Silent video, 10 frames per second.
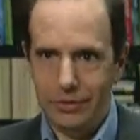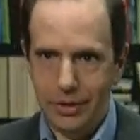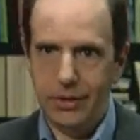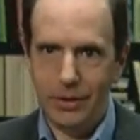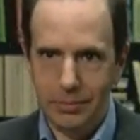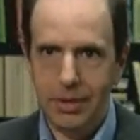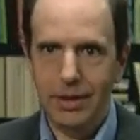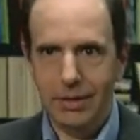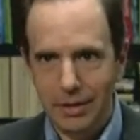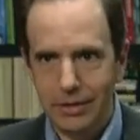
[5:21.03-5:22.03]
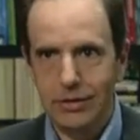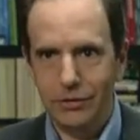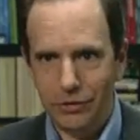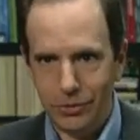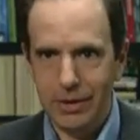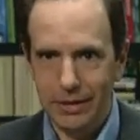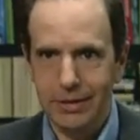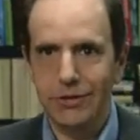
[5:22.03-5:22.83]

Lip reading: staring blankly at the screen.